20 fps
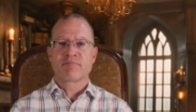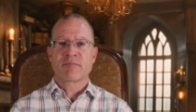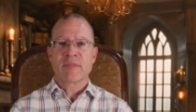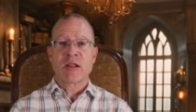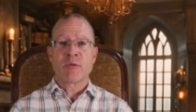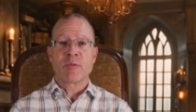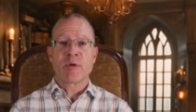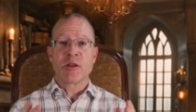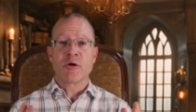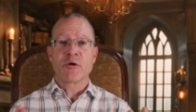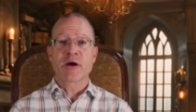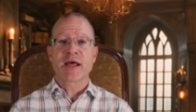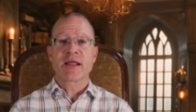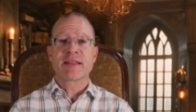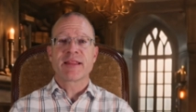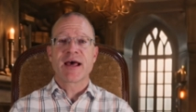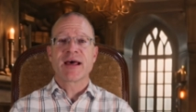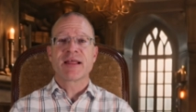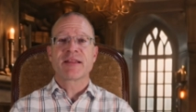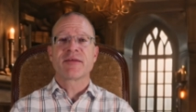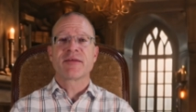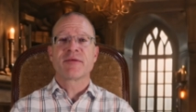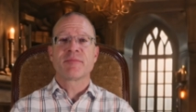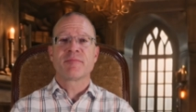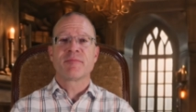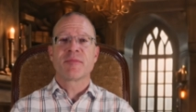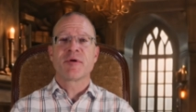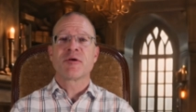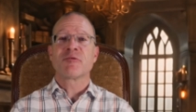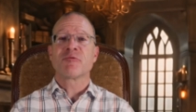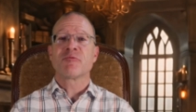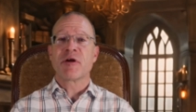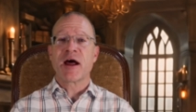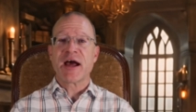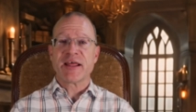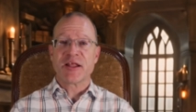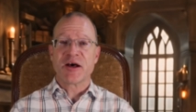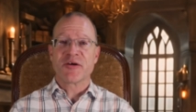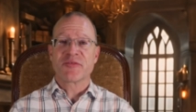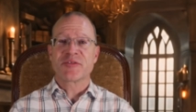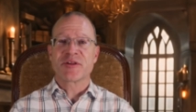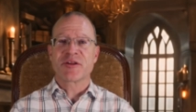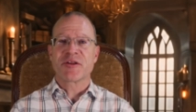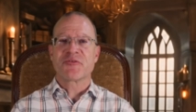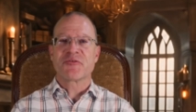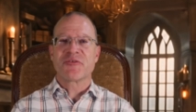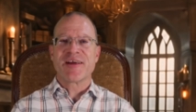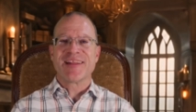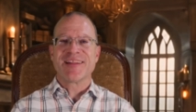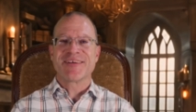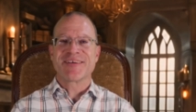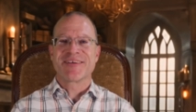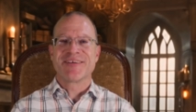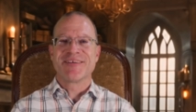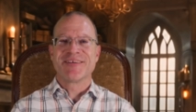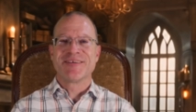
And we look at that right after the trailer.